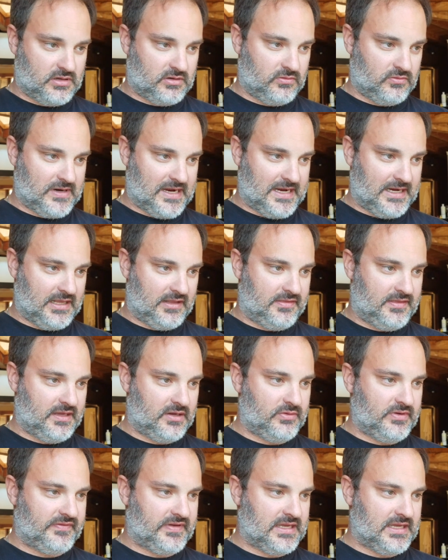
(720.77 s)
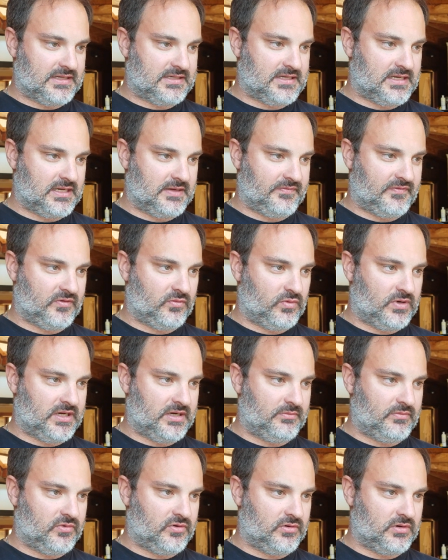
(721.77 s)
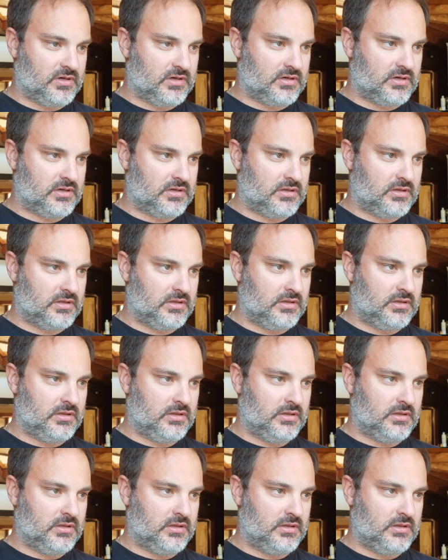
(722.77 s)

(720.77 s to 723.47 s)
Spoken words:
All right, I think we've got time for one more.